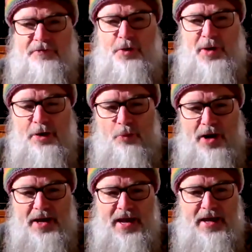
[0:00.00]
If you had a
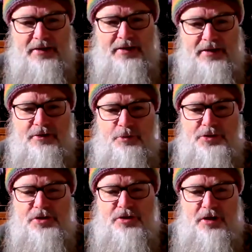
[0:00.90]
way out, you would
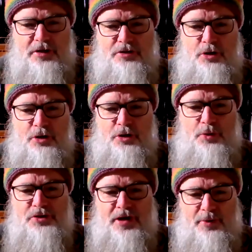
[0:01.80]
just like do it
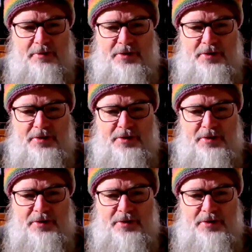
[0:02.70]
straight away,